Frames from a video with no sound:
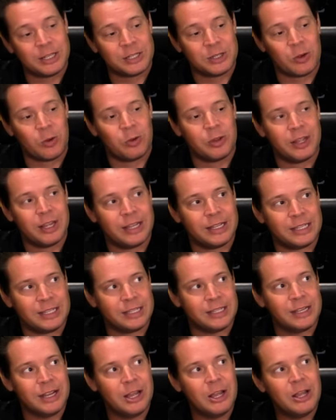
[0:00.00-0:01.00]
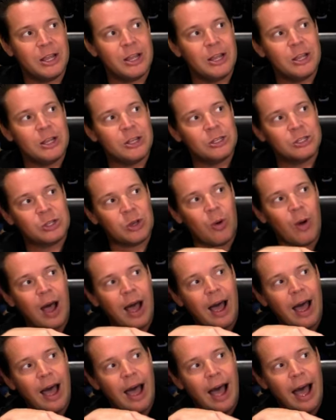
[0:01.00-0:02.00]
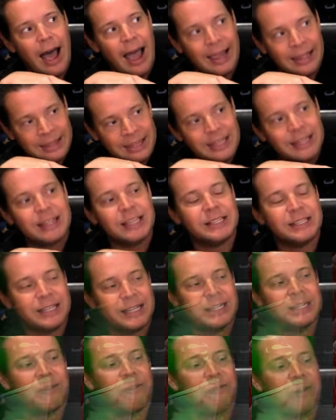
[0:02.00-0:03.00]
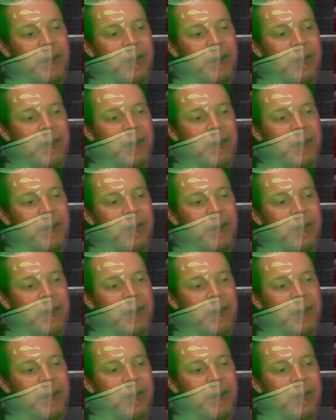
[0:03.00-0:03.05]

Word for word: I sold this. So I think this is a